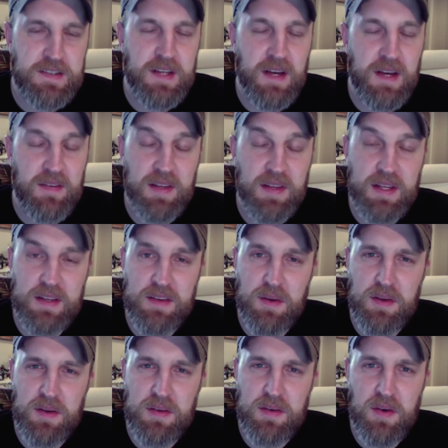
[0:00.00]
so yeah, I feel like it's
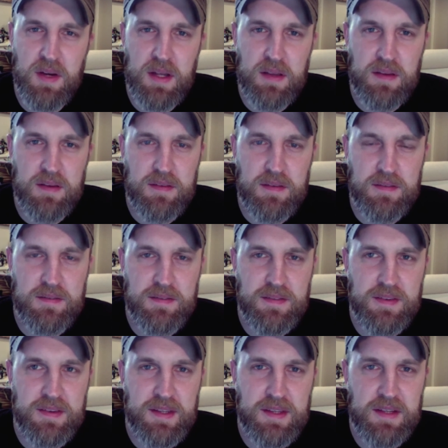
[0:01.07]
always growing,
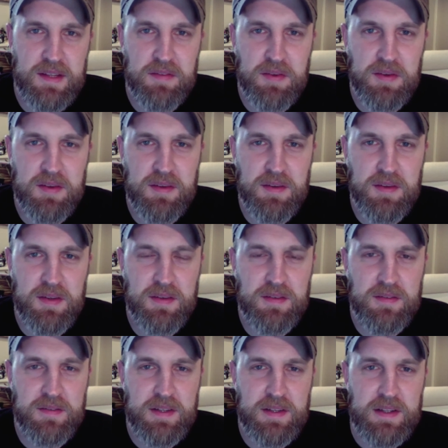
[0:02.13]
the influences of
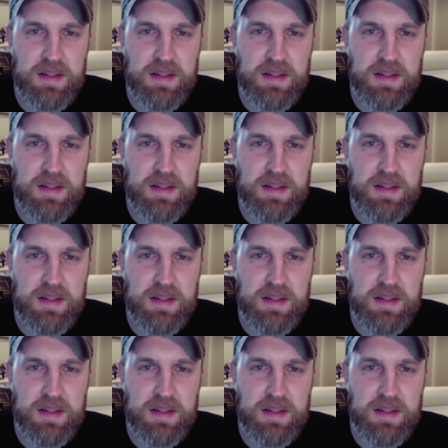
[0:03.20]
you.